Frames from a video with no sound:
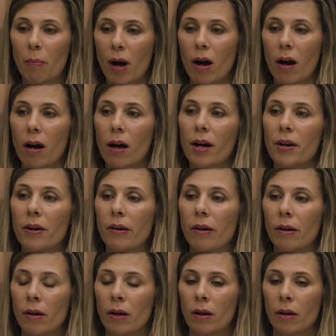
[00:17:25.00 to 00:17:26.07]
upon
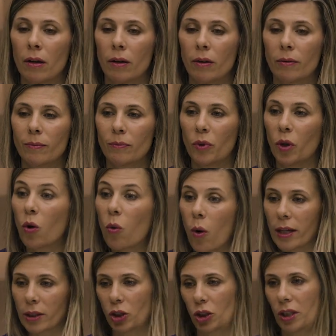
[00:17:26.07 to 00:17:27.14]
the
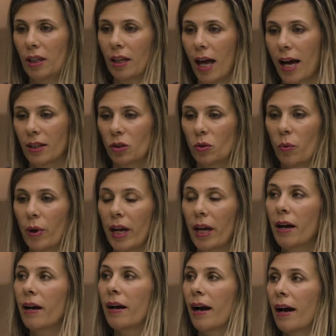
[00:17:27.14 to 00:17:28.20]
question last
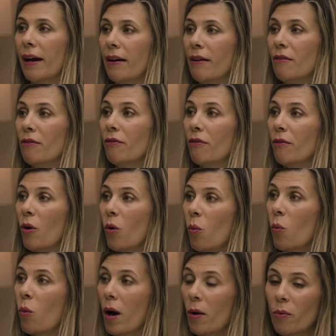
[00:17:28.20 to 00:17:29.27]
week of
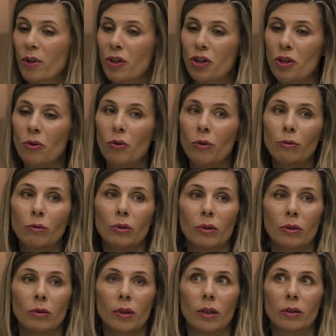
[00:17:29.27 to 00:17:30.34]
what would you
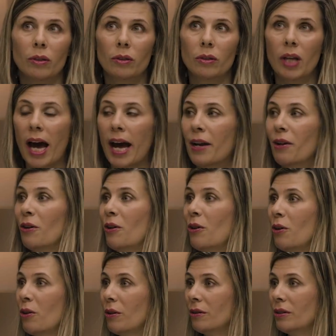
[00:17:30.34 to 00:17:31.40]

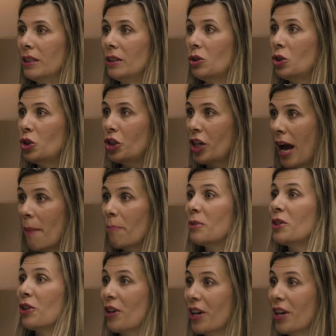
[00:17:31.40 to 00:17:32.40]
title this chapter